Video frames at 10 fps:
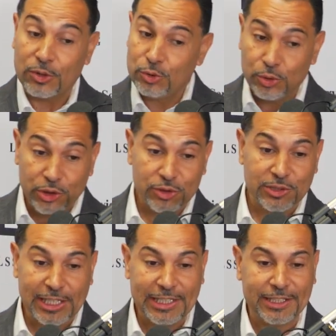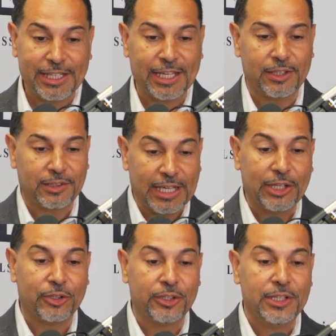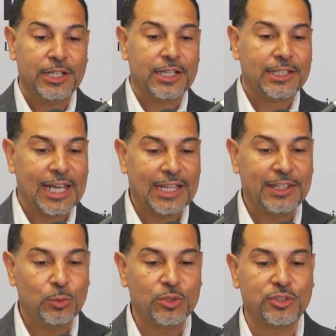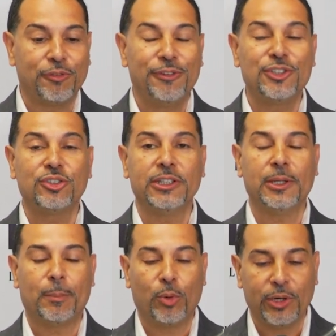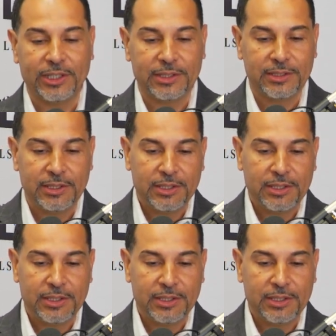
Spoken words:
2 years later, Kathy was officially appointed